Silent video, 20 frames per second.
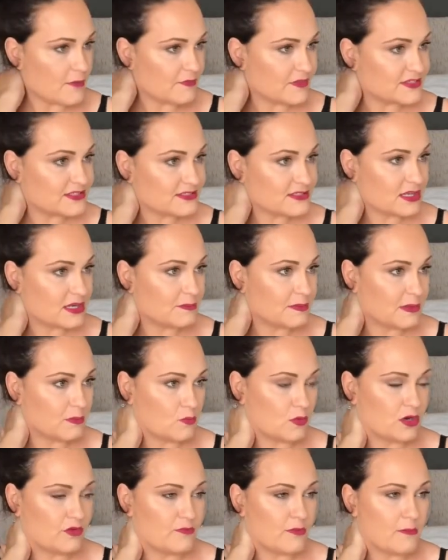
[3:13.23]
This is going to be in
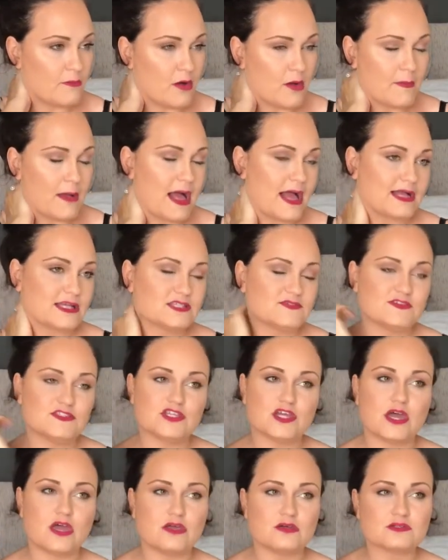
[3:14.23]
one of my mum hacks
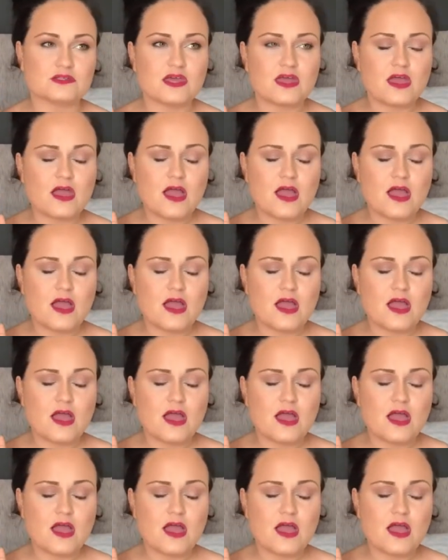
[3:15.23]
videos